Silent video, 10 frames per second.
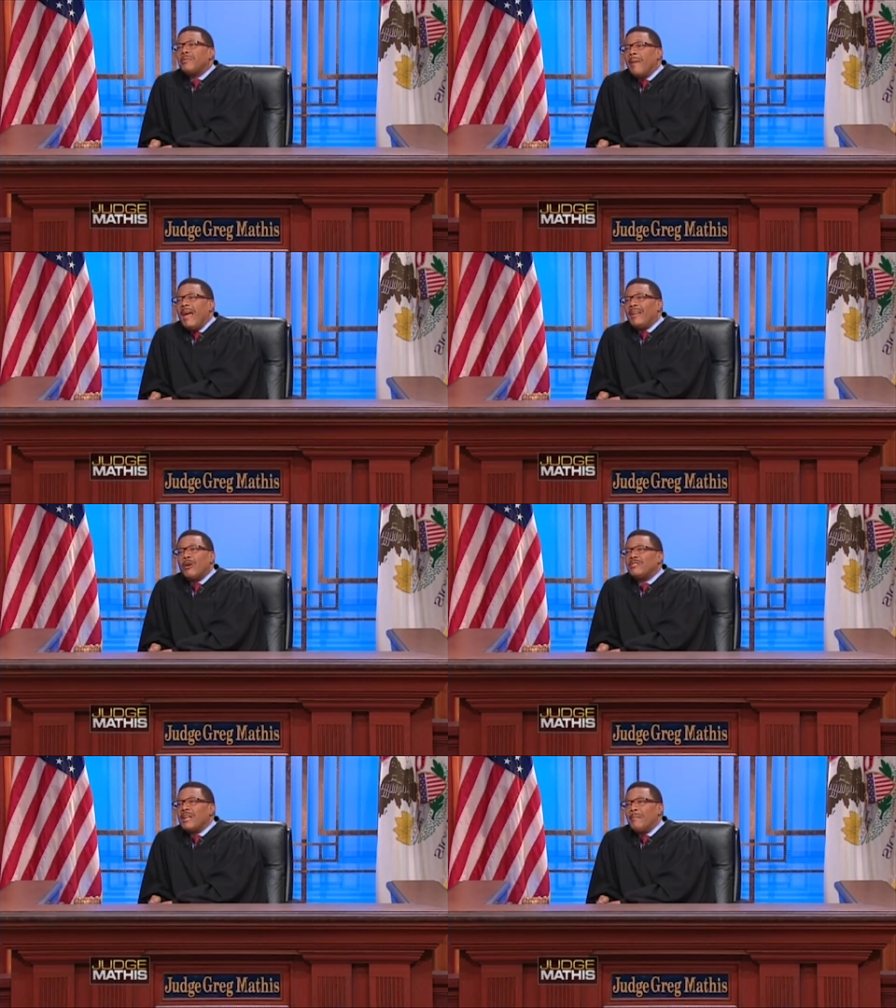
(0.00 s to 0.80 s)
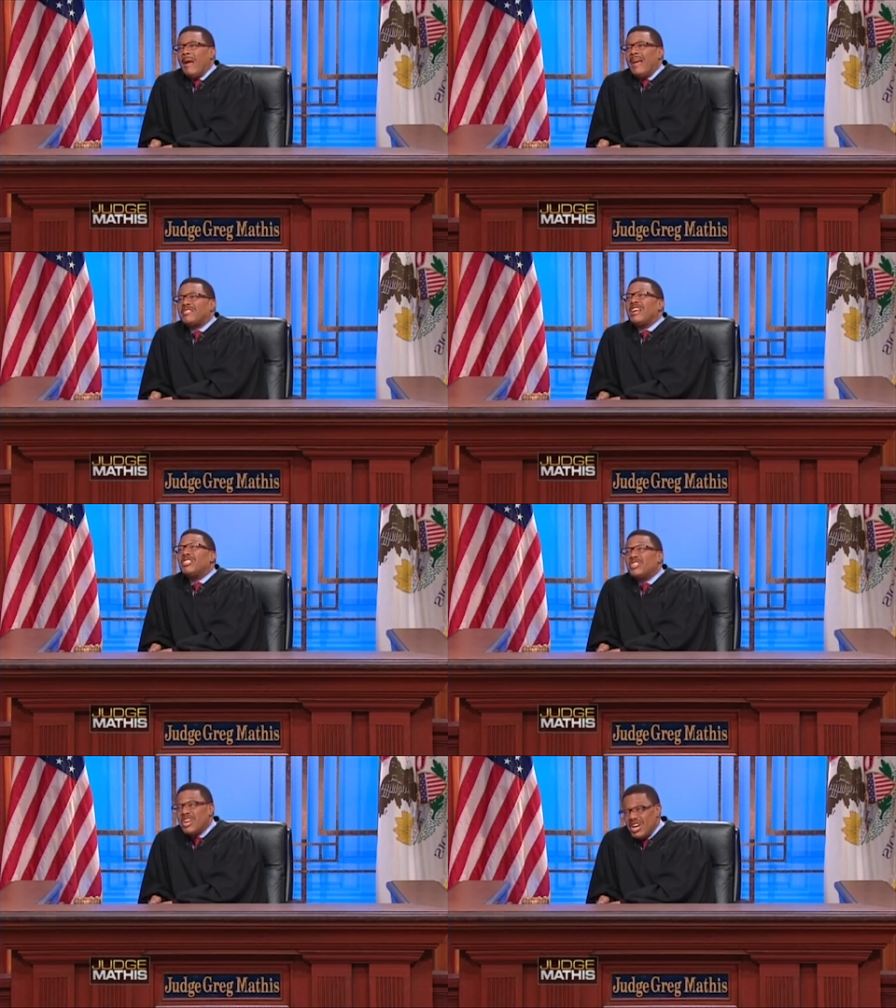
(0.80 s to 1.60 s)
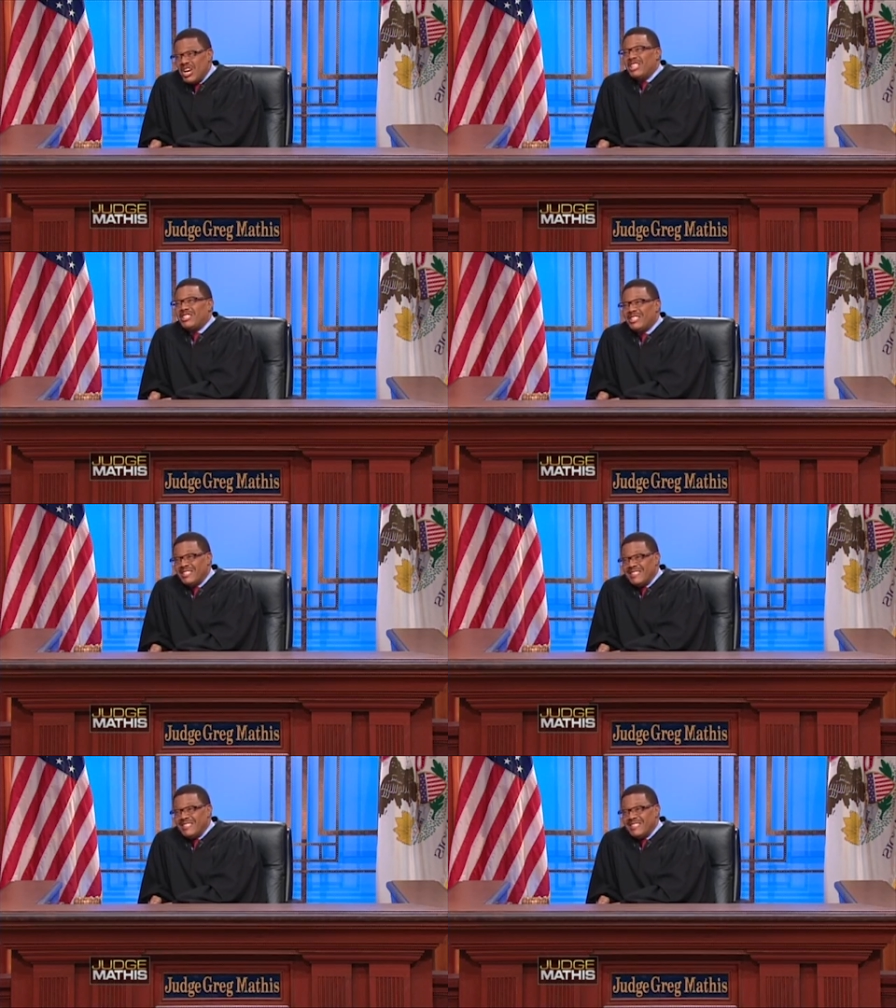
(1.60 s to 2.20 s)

not your man. Don't say man. Say judge.